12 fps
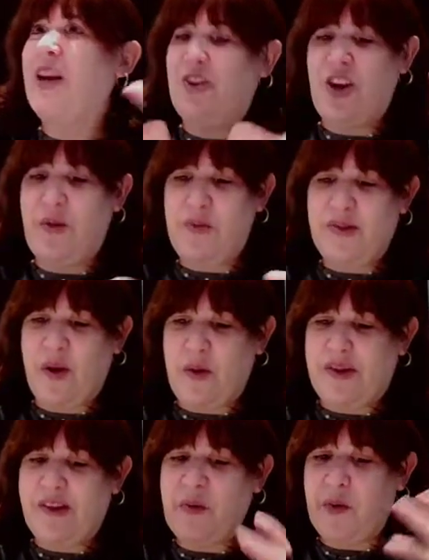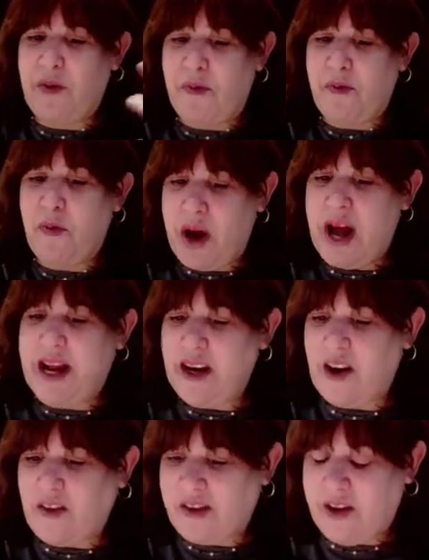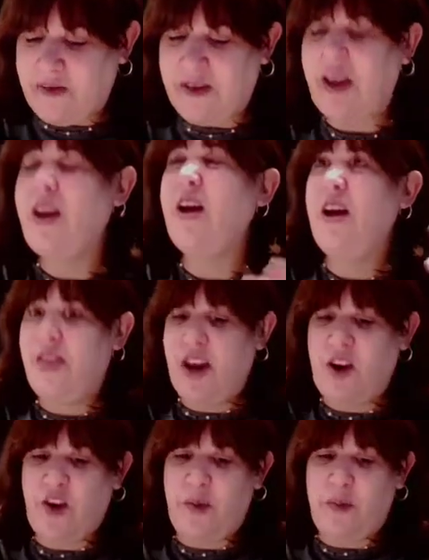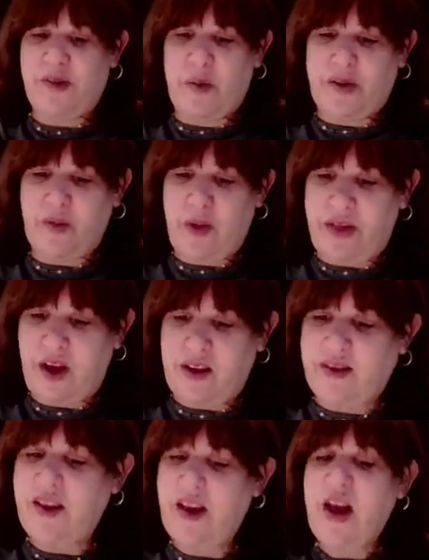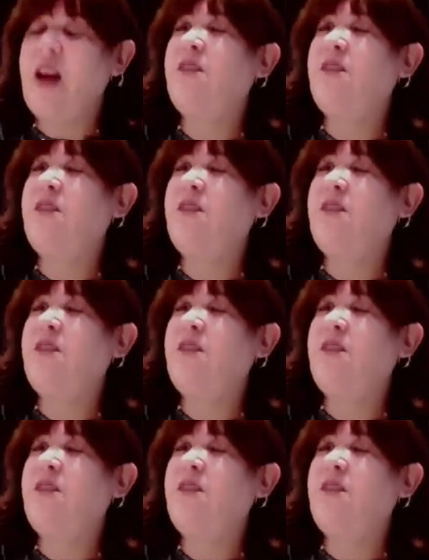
and Hashem is always there. We remind ourselves that Hashem is always with us.